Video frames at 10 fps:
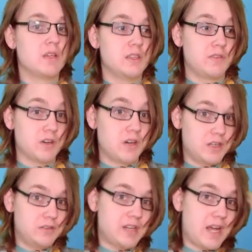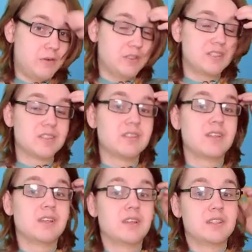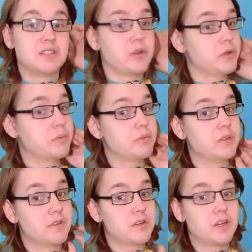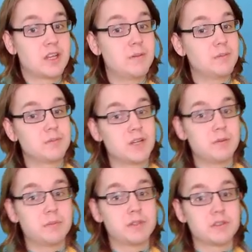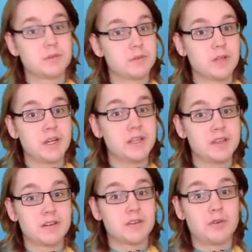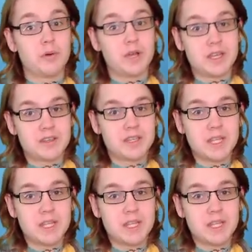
You've got 100 hours, so you've got to come up with an idea and quick.